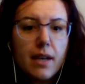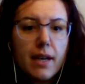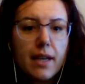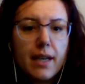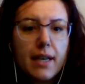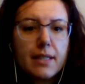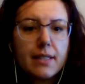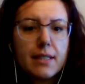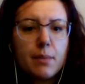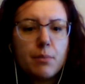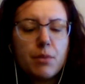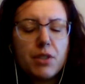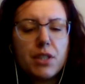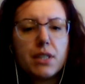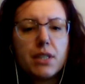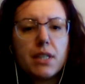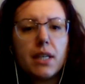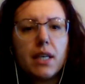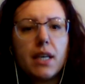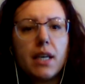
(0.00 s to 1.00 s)
I guess I'm
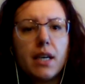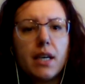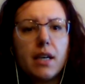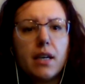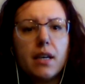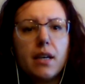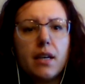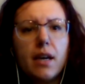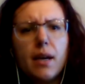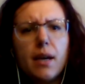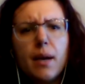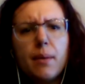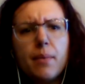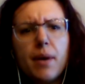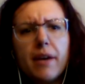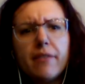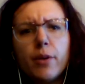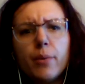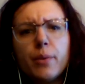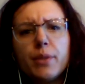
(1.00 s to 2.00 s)
just thinking,
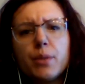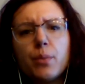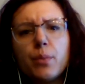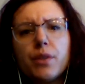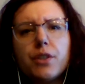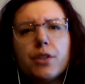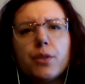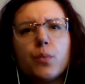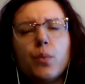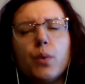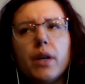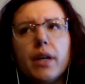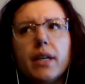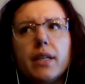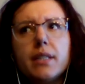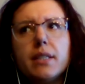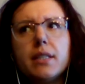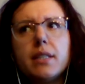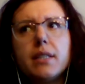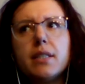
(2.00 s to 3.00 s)
I've always wondered
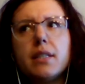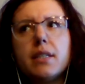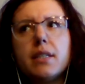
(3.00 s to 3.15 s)
what,